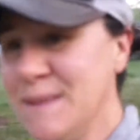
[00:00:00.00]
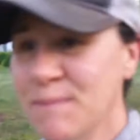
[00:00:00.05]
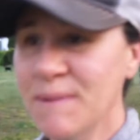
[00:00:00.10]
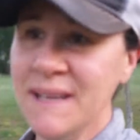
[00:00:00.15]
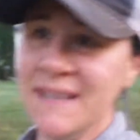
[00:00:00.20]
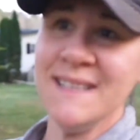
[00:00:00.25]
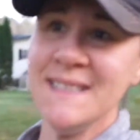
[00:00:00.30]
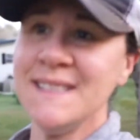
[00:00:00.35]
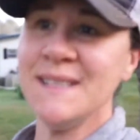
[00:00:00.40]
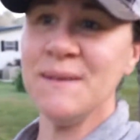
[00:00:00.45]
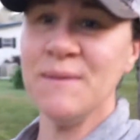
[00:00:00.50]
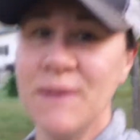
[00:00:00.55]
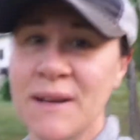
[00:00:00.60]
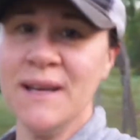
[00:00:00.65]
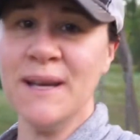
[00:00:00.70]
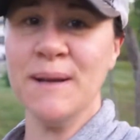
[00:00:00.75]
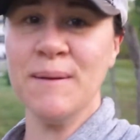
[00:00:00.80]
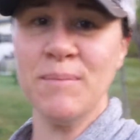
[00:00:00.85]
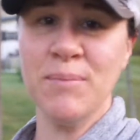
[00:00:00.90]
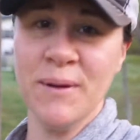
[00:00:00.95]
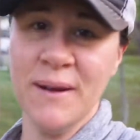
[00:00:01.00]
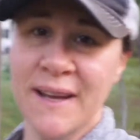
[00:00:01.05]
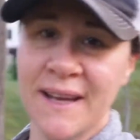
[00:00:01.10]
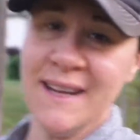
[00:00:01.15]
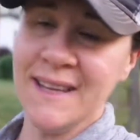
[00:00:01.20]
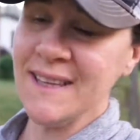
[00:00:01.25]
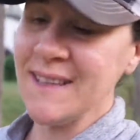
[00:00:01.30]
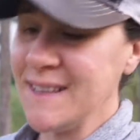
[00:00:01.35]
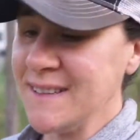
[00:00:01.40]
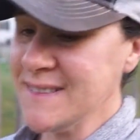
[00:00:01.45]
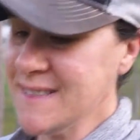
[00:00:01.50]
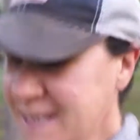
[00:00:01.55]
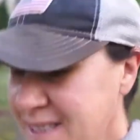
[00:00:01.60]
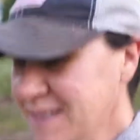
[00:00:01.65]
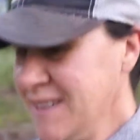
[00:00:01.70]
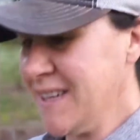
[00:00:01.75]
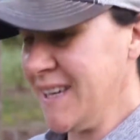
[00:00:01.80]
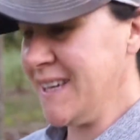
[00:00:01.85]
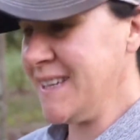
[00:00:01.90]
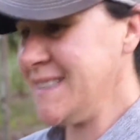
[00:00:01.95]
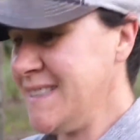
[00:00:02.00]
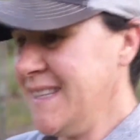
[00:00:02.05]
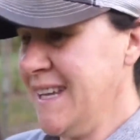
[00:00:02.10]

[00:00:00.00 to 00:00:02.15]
means that we can breed little Silkies